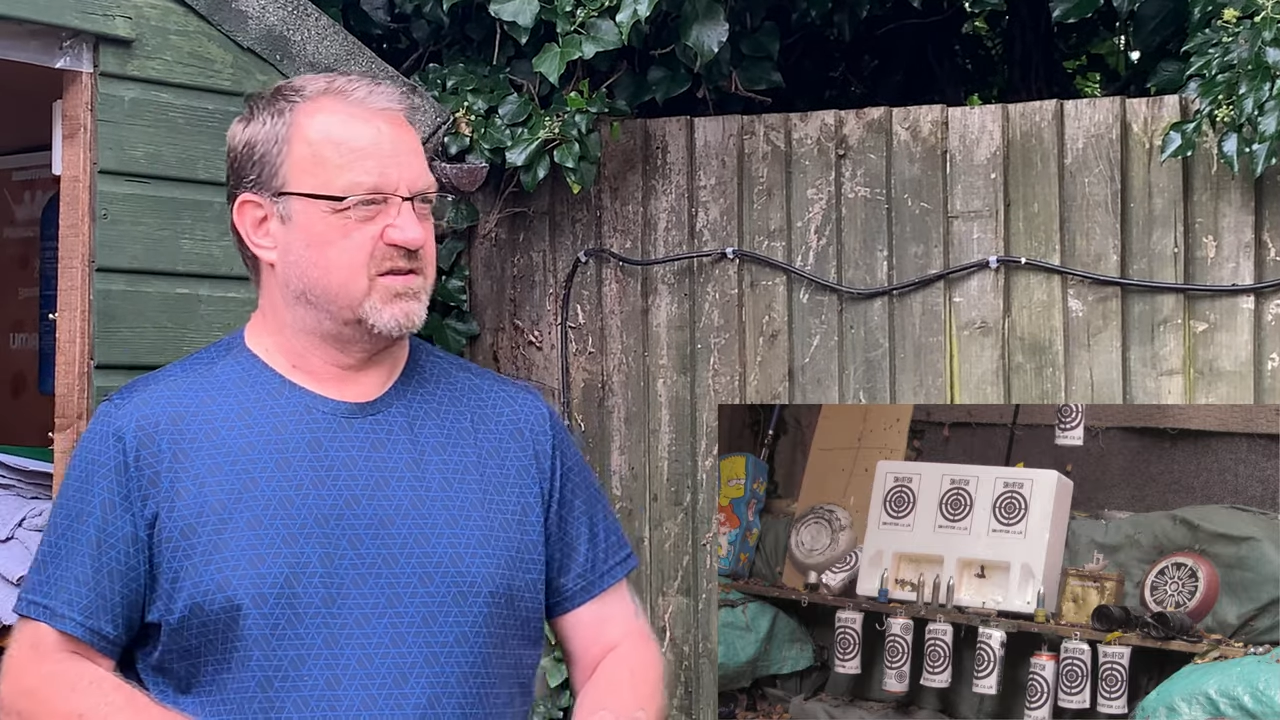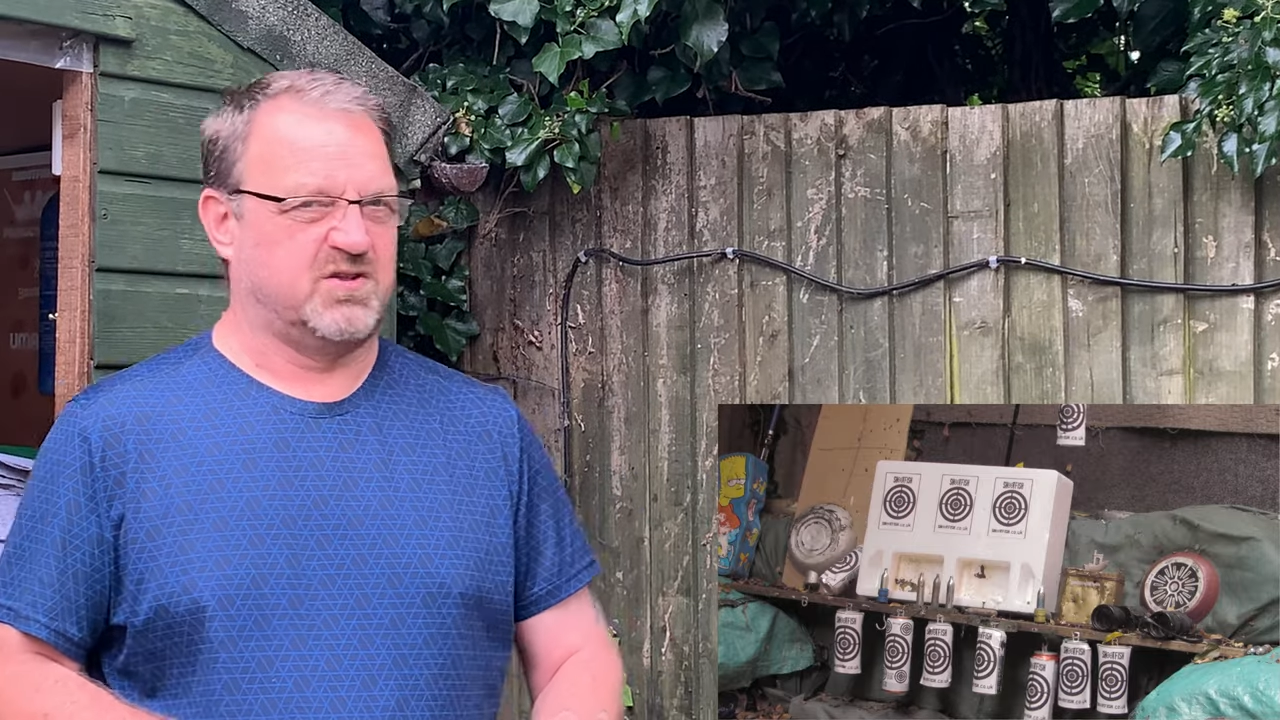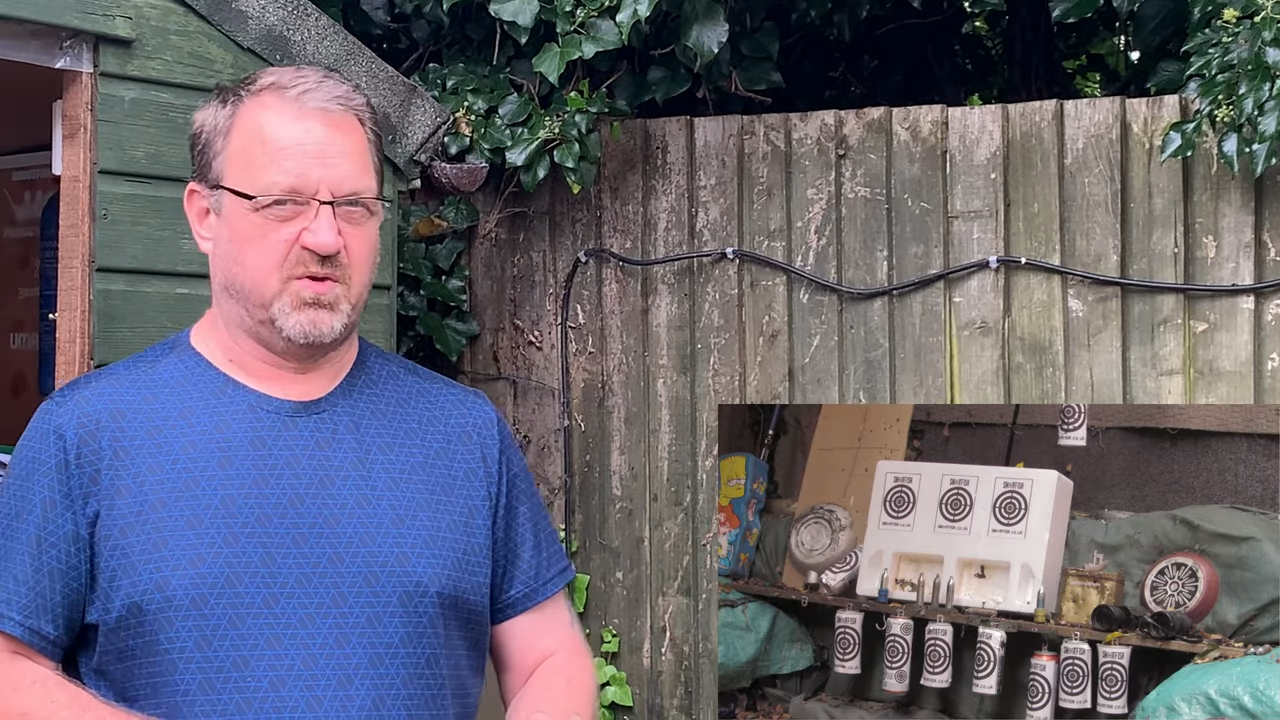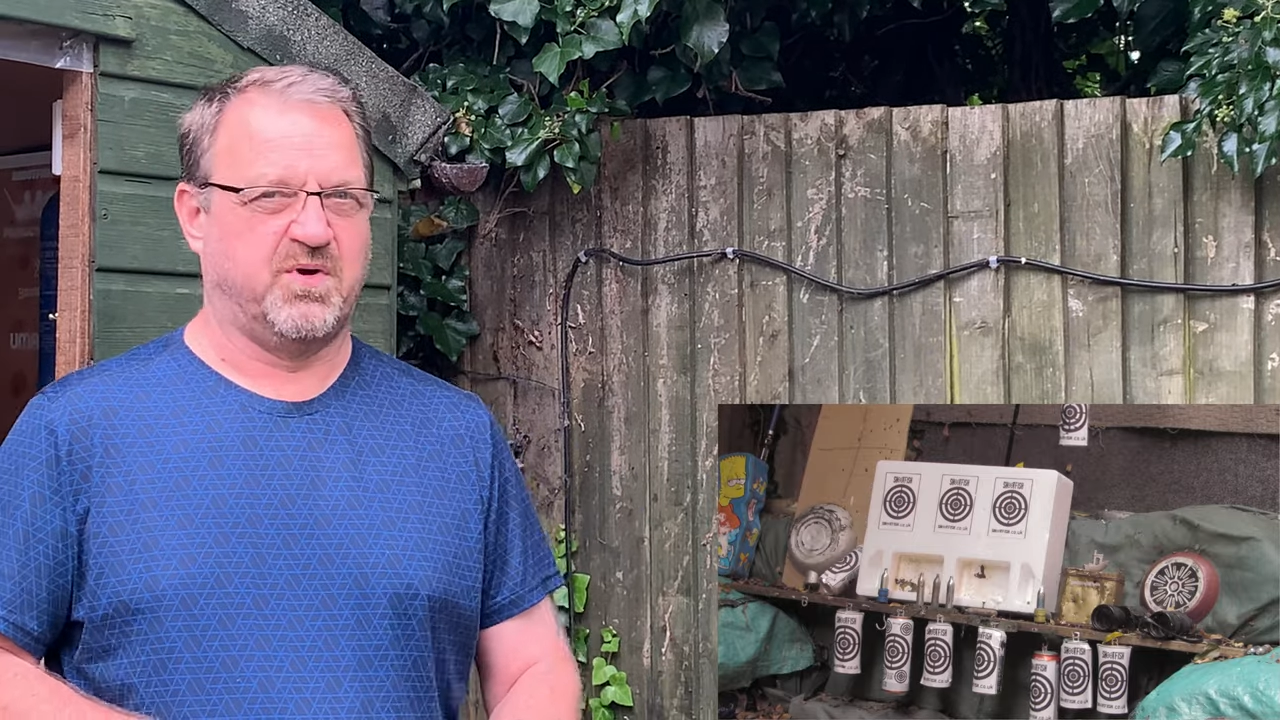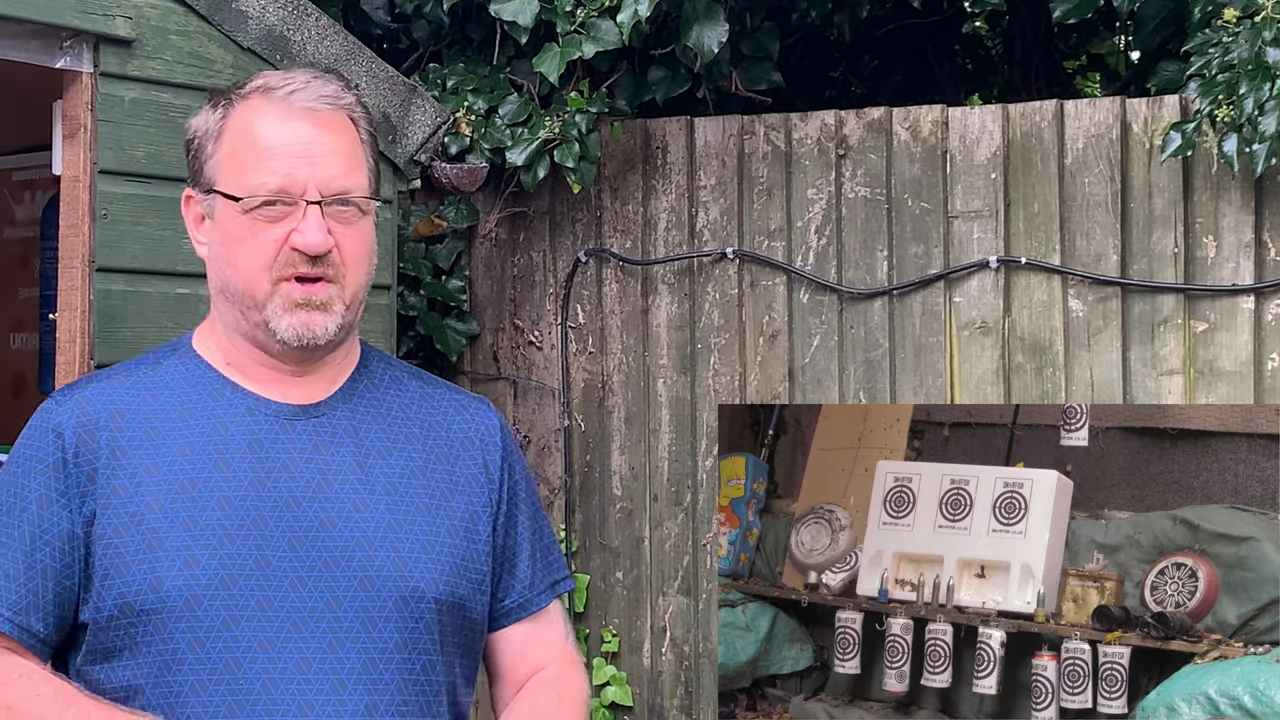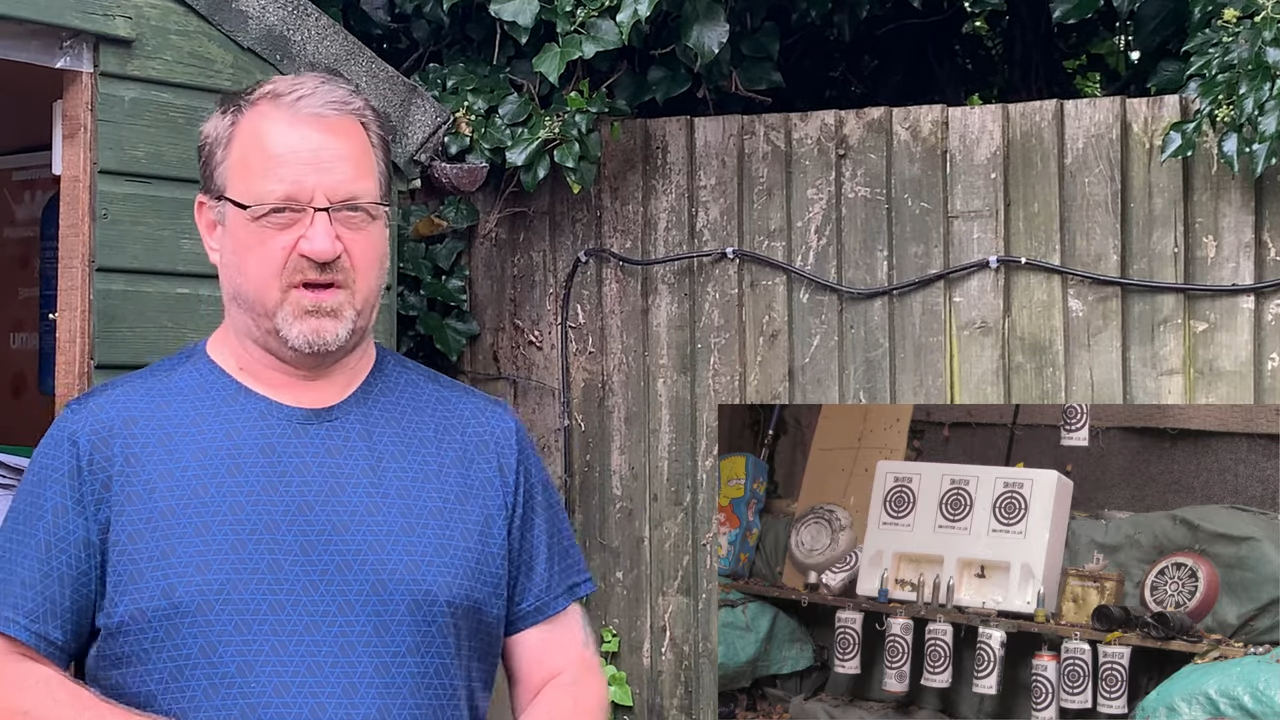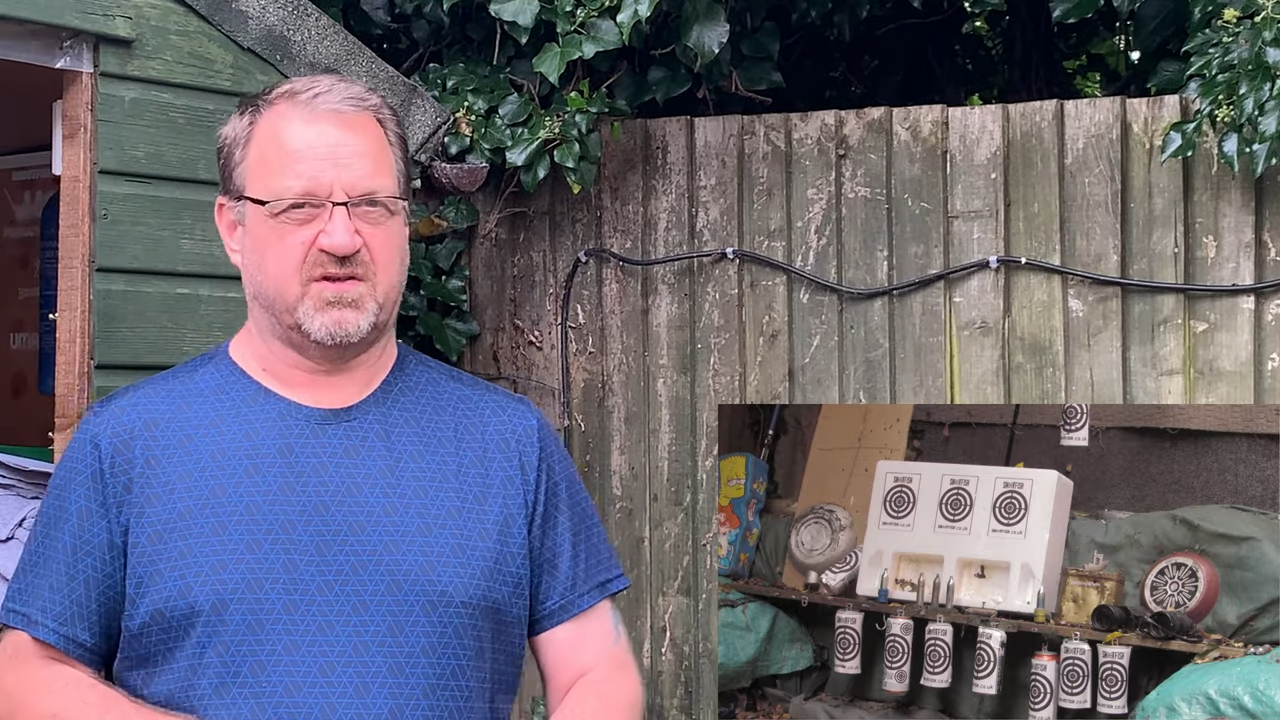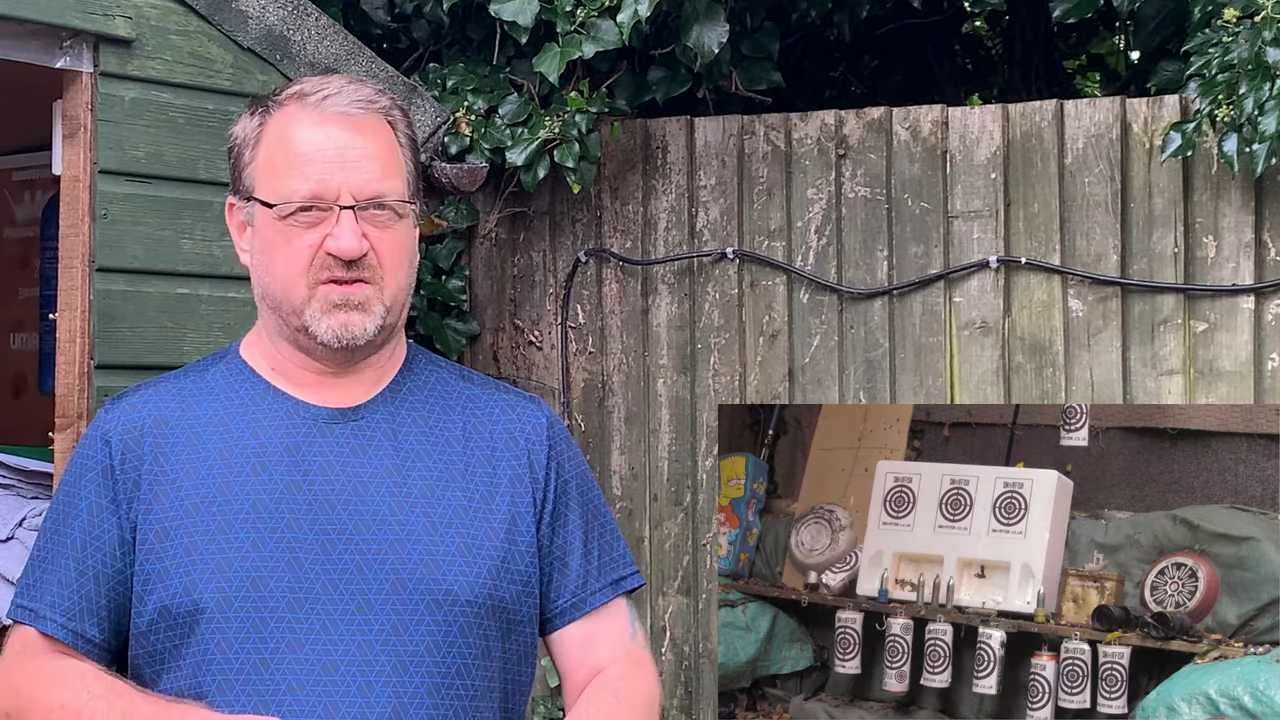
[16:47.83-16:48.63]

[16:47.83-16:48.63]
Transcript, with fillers: You were because